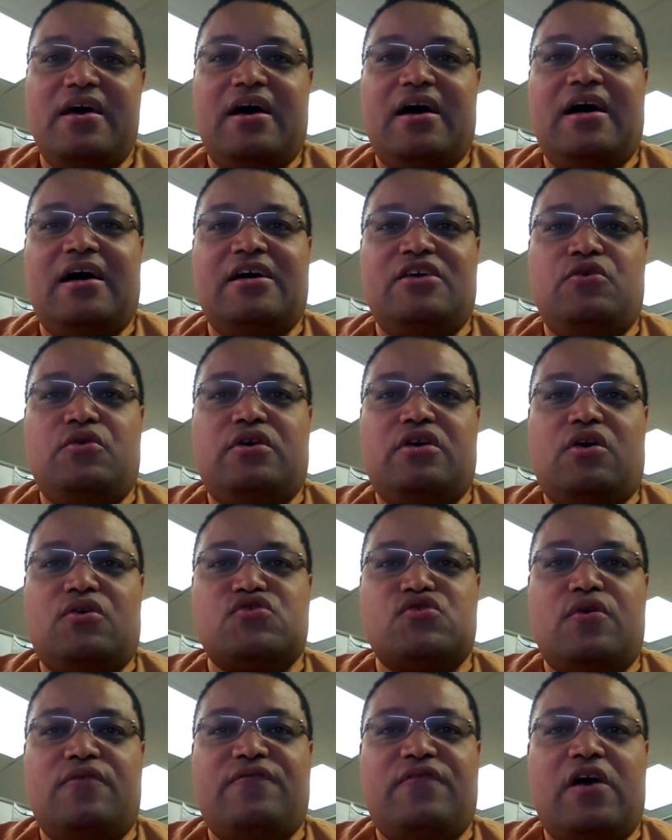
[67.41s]
Uh, you can
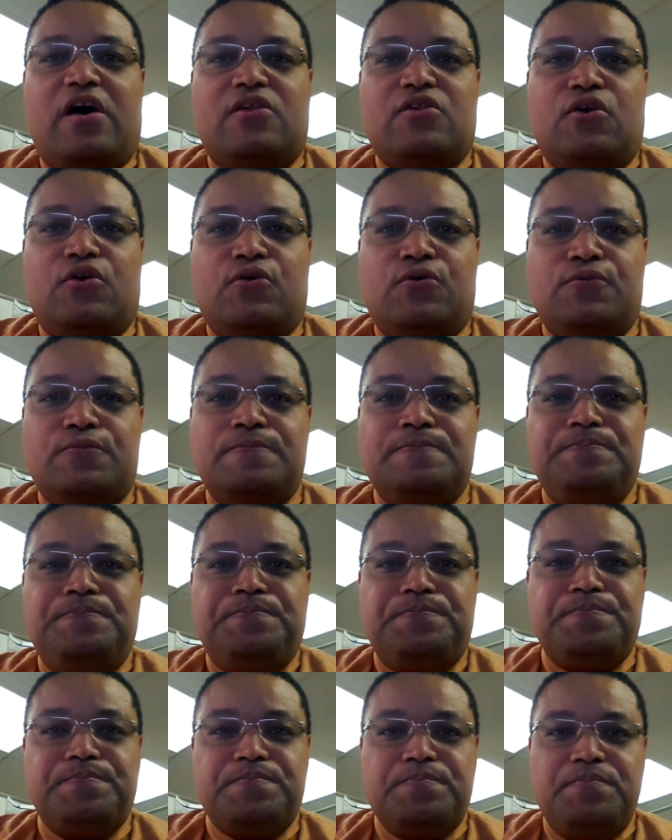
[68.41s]
also follow
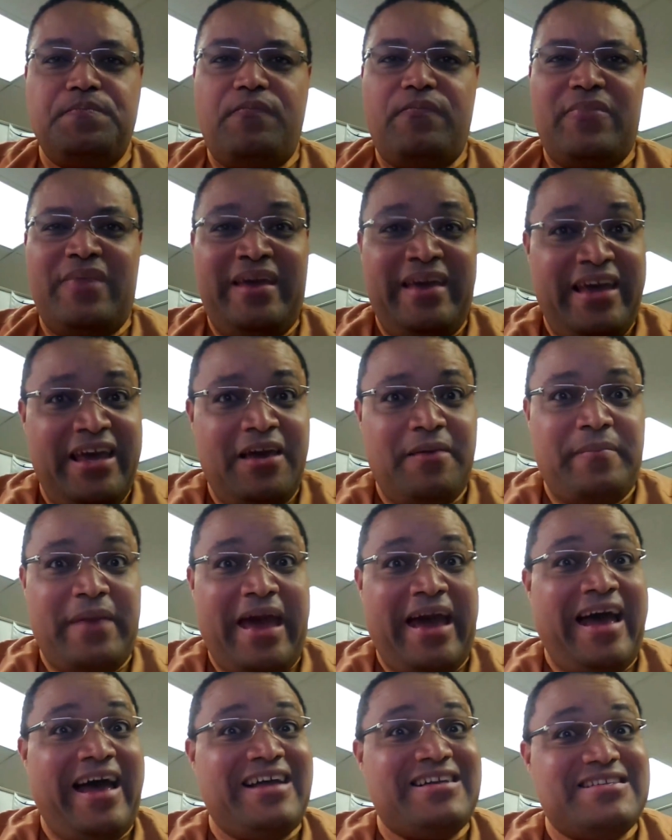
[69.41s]
him
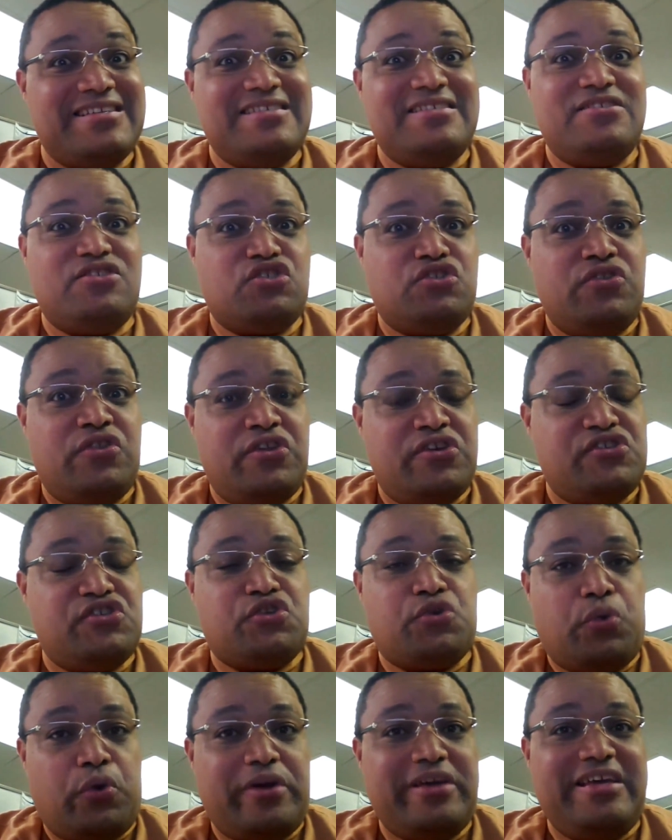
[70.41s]
at The
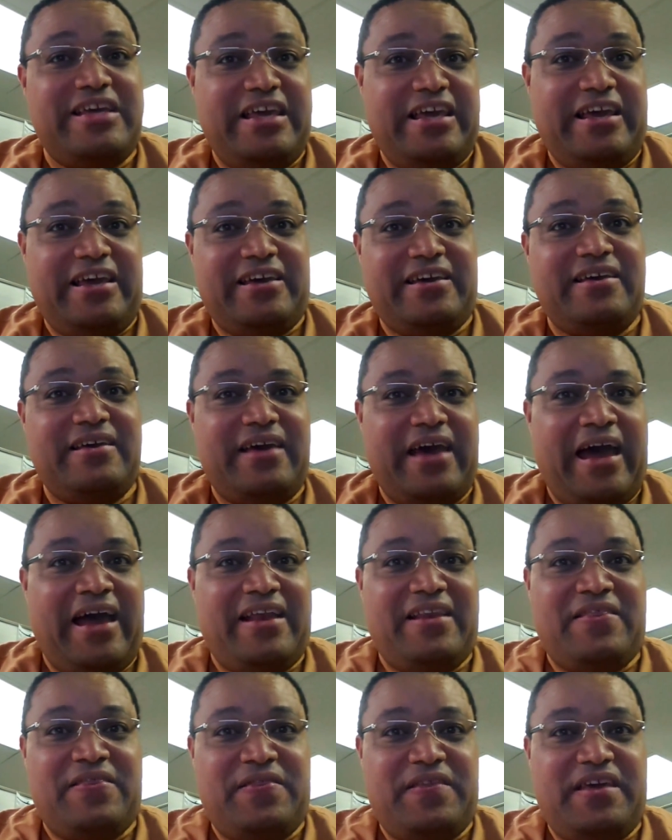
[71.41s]
Troy King,
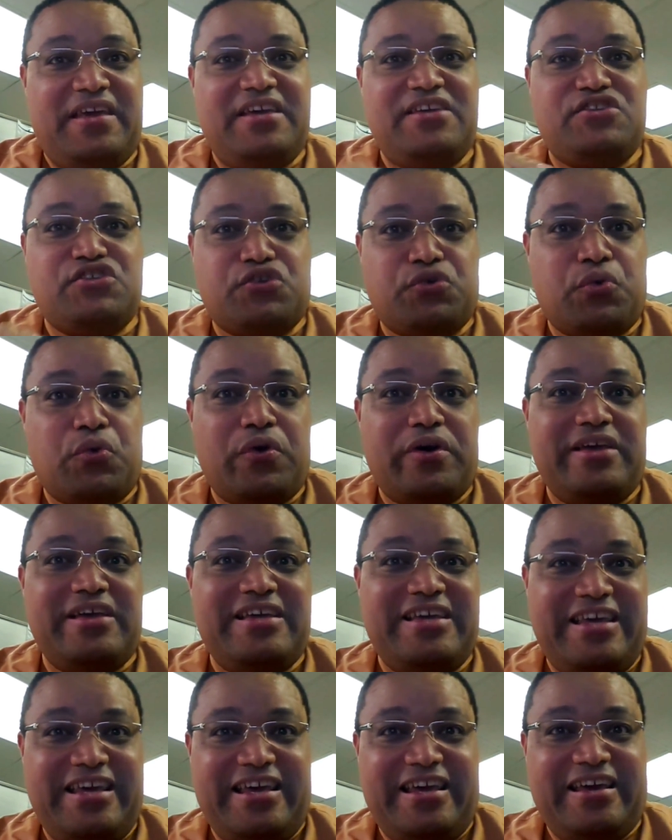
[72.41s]
at The Troy
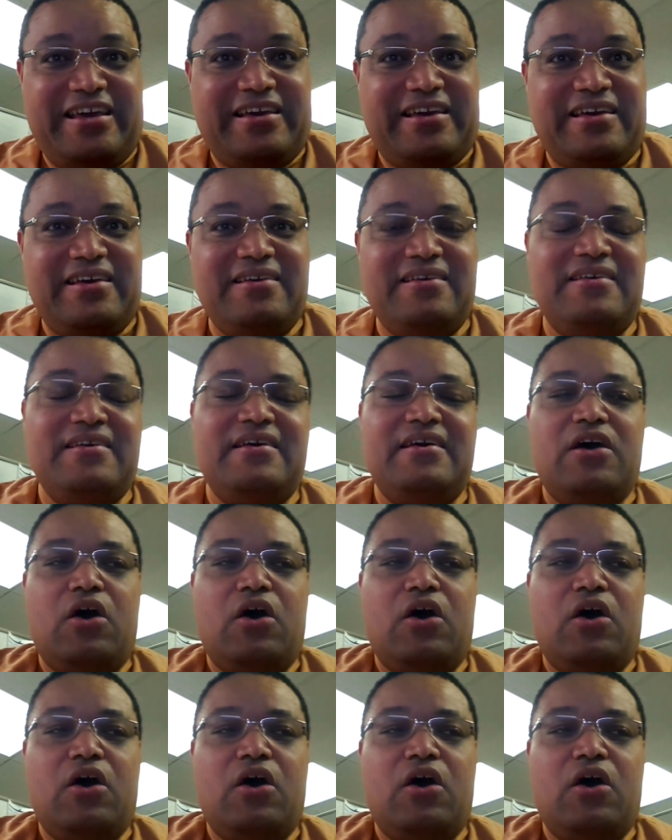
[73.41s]
King,